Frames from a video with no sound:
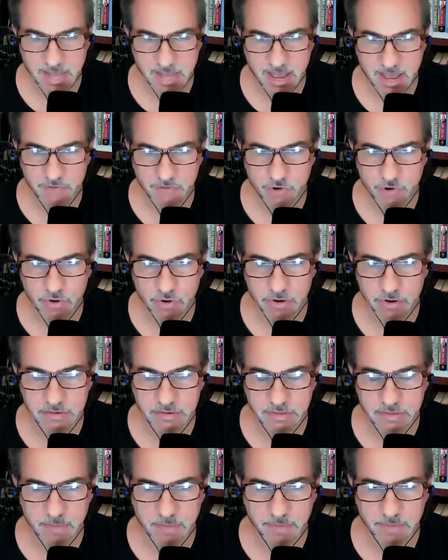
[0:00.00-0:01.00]
I haven't
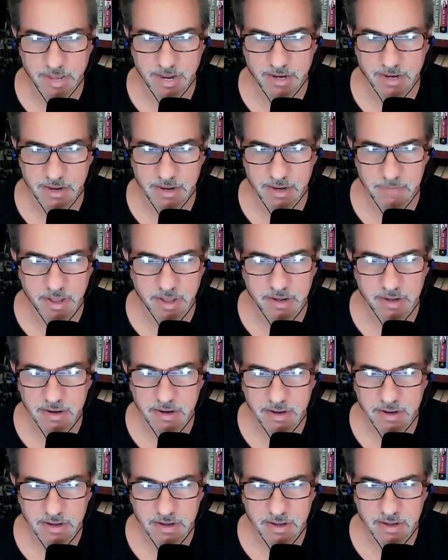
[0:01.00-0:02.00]
heard them lately, but
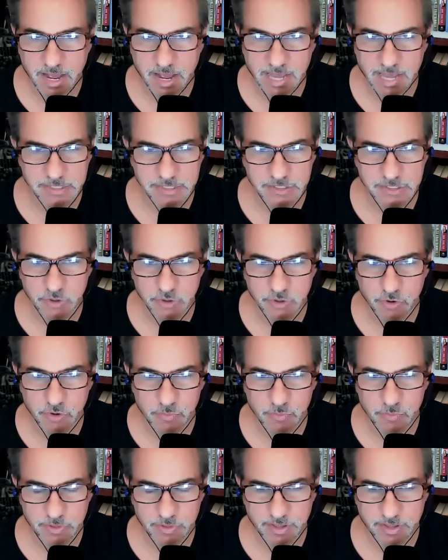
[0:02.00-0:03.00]
I
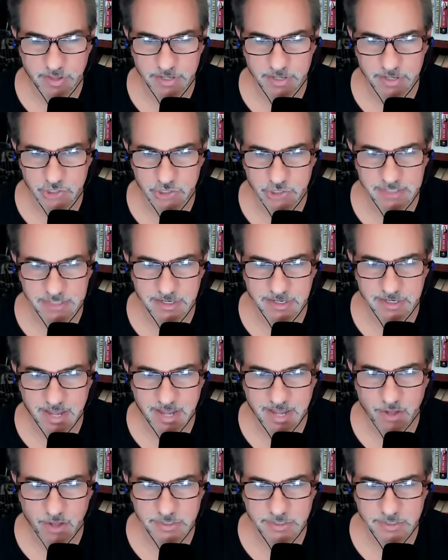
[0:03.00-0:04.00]
assume with Jason
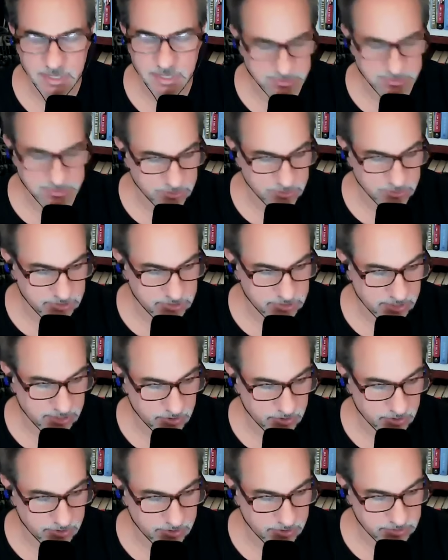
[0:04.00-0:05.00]
Kelty as their
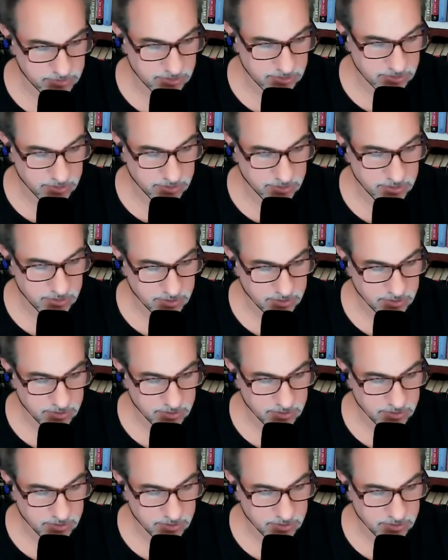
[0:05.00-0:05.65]
singer, they're still